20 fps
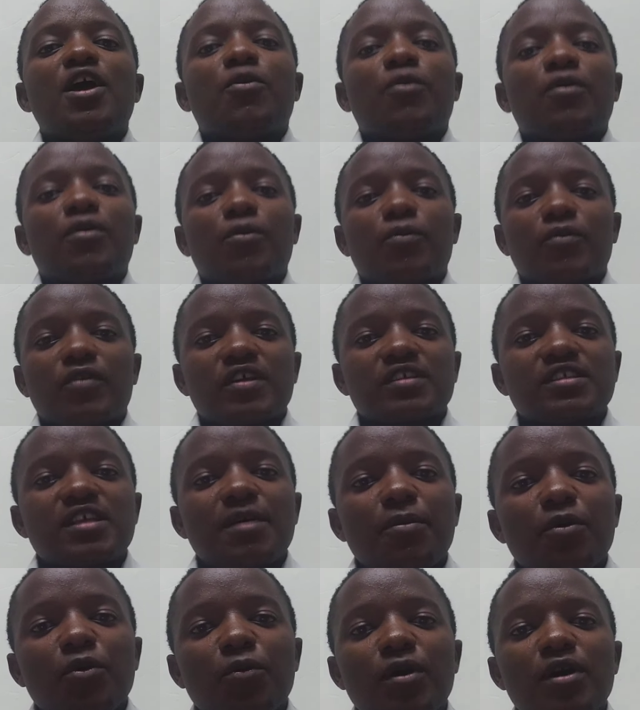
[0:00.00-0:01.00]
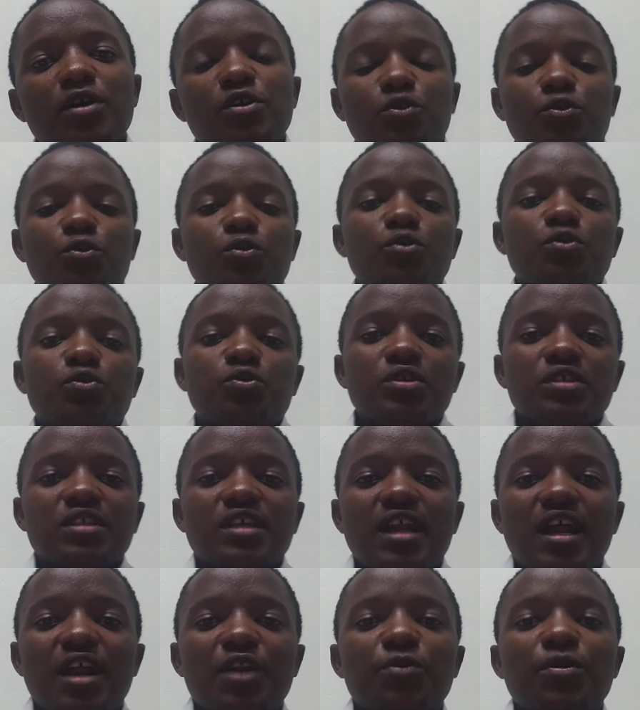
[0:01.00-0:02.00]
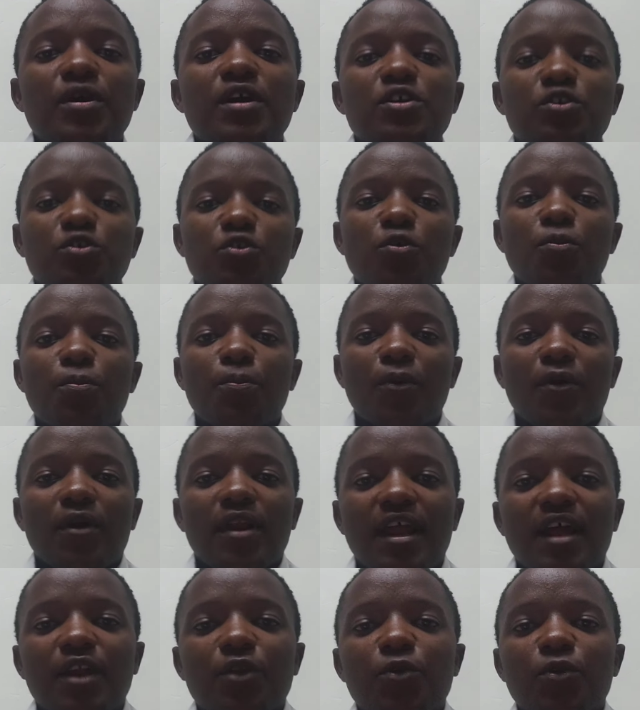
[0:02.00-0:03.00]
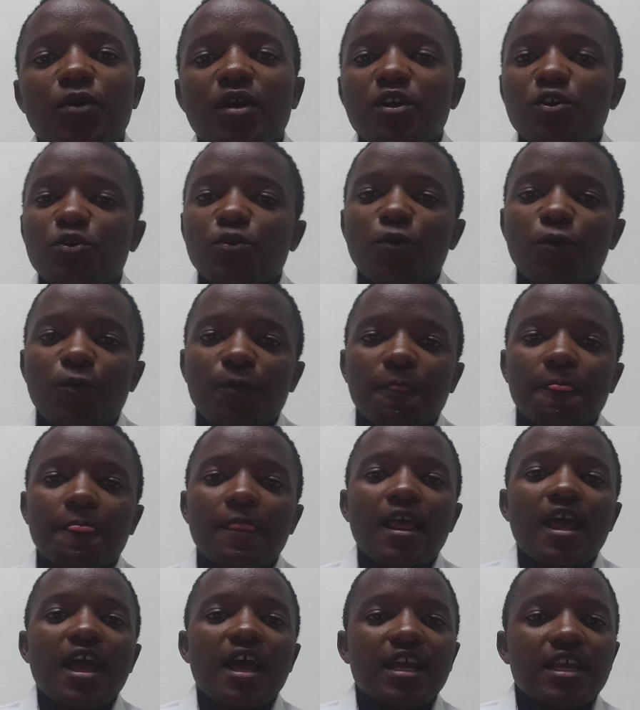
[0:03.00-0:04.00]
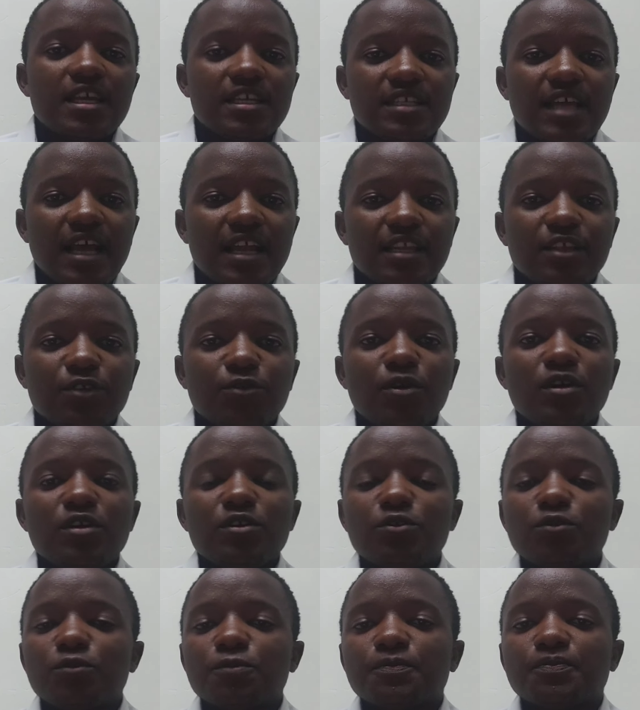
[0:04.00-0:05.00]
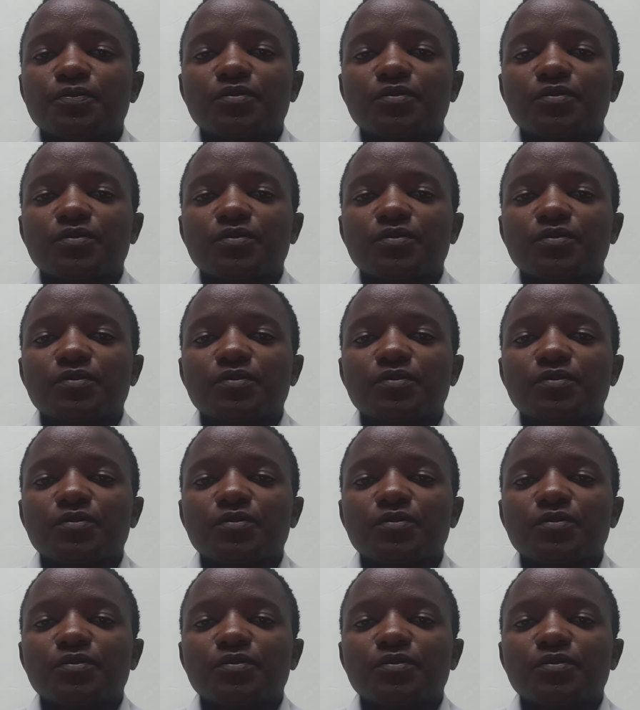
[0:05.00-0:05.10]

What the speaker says: For example, you went to Switzerland, you went to Poland, you went to Italy, you went to